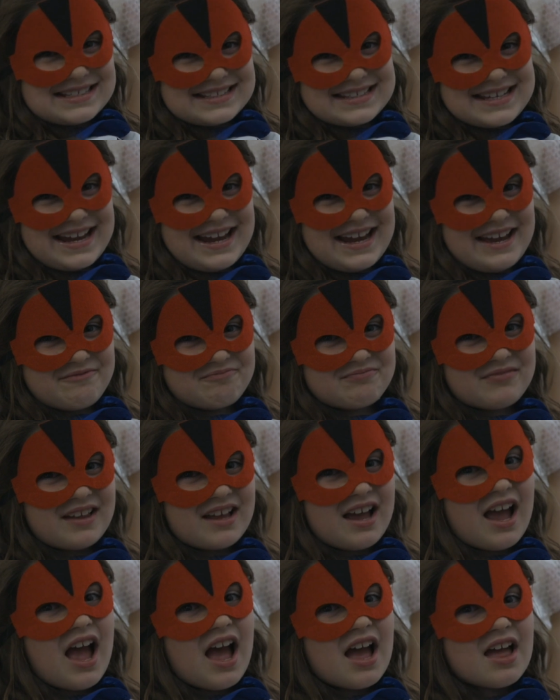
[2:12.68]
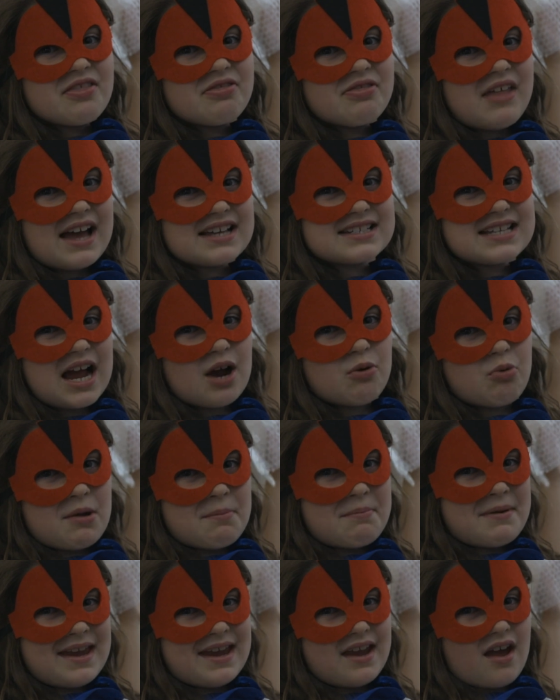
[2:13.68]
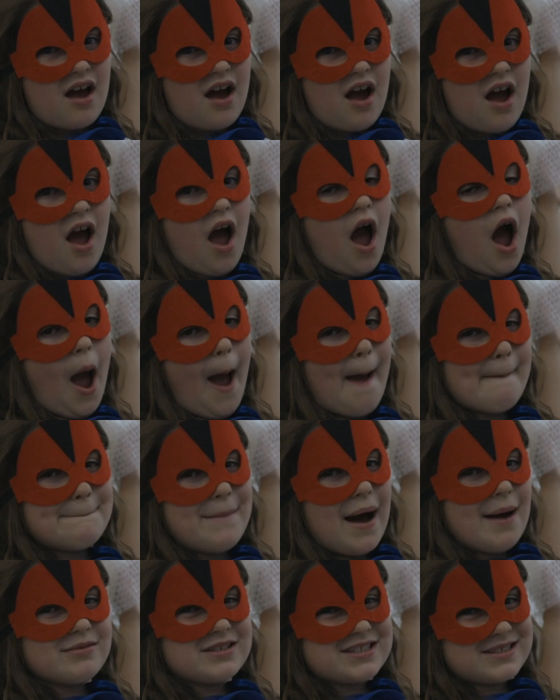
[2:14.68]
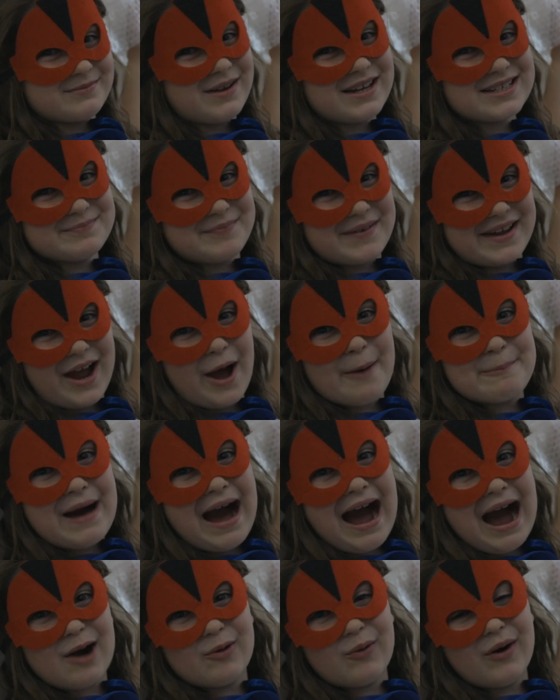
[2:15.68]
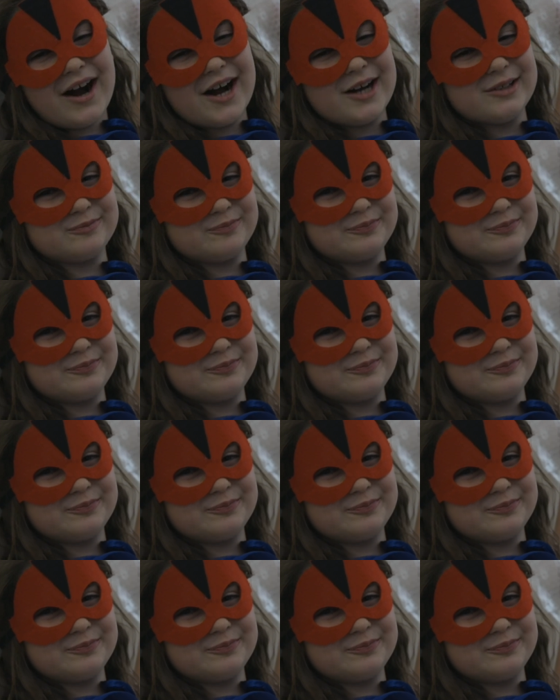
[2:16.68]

That's it. That's how we beat her. Her bubbles must be our power.